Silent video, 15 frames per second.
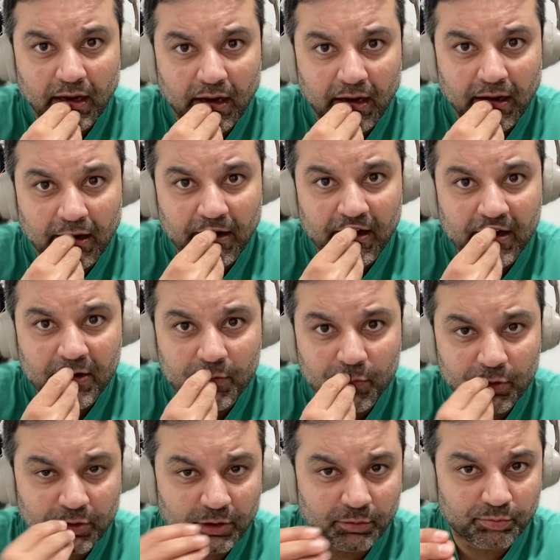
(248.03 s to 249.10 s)

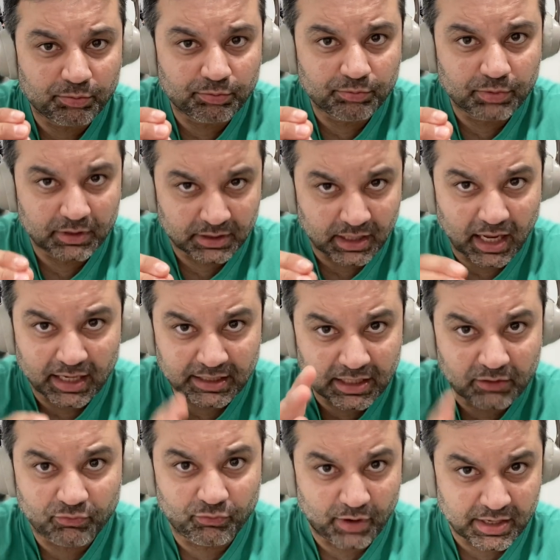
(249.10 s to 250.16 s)
I
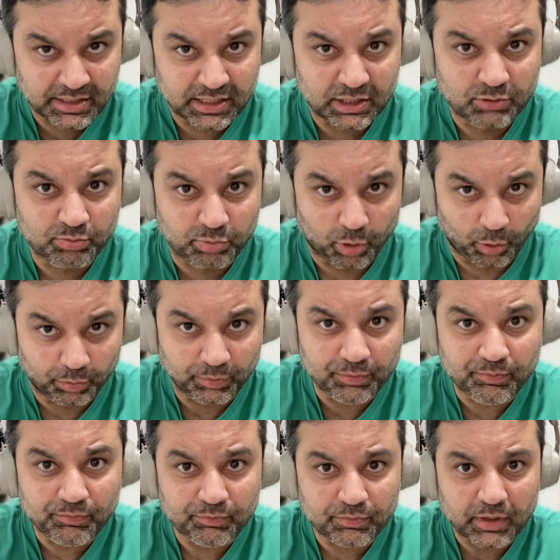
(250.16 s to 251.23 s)
did face this
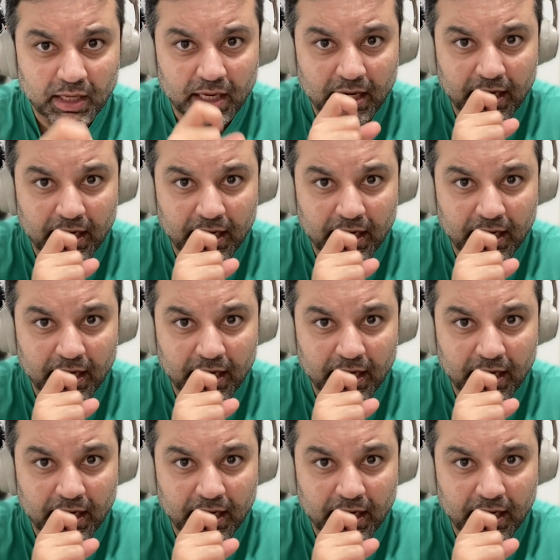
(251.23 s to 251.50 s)
problem,